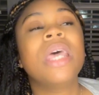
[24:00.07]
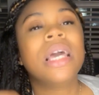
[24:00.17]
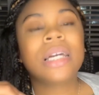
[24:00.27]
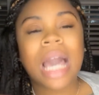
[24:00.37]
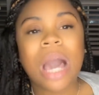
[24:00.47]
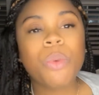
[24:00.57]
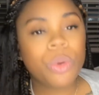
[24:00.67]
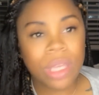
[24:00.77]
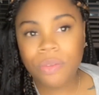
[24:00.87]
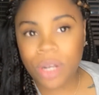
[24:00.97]
God will
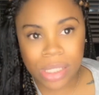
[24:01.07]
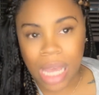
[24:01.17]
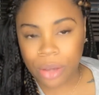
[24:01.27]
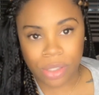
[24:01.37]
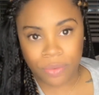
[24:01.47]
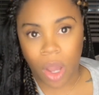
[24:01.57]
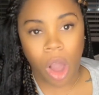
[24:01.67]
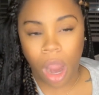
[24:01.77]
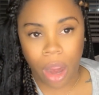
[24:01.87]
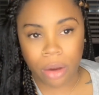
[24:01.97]
give you the desires of your
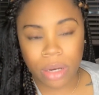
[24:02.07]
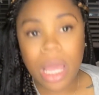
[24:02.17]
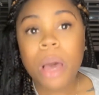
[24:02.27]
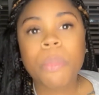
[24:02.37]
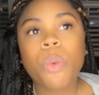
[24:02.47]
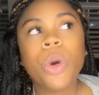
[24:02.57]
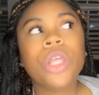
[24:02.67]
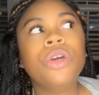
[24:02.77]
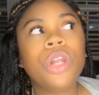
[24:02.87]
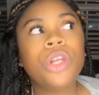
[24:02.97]
heart. But what are
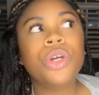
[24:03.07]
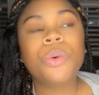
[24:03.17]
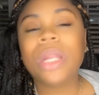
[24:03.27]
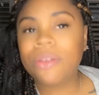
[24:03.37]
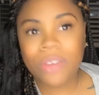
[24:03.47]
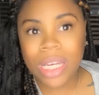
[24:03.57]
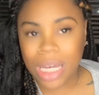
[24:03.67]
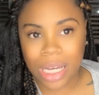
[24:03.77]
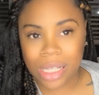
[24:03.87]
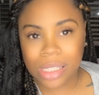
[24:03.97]
you gonna do with it if he
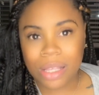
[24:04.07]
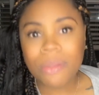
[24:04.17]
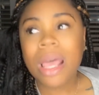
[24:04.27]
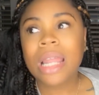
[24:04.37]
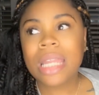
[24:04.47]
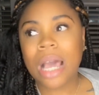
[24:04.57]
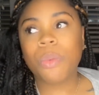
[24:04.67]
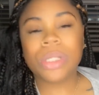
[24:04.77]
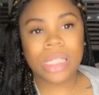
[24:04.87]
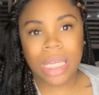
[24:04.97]
does? Now,
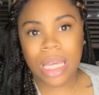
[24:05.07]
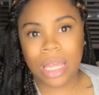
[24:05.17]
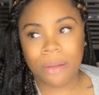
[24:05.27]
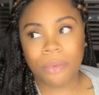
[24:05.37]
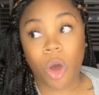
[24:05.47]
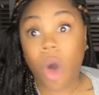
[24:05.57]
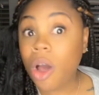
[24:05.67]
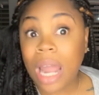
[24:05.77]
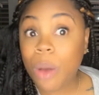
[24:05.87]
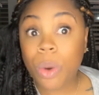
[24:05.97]
once again, all
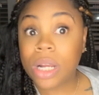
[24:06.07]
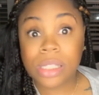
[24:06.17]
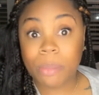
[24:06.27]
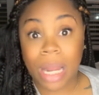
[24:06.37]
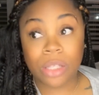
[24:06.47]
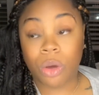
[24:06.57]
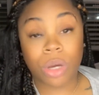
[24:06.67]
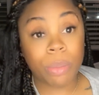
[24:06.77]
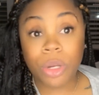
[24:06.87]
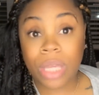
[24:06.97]
I want is somebody gonna
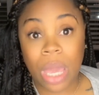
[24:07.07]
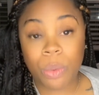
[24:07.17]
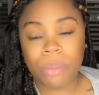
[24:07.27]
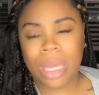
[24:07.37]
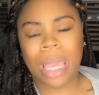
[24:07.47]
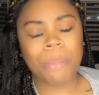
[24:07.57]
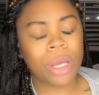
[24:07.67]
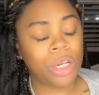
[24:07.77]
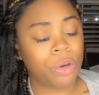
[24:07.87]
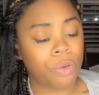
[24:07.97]
communicate with me and be a
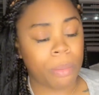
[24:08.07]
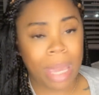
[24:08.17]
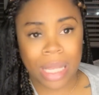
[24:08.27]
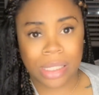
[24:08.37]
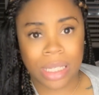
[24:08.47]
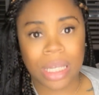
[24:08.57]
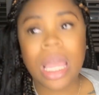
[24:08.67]
little romantic.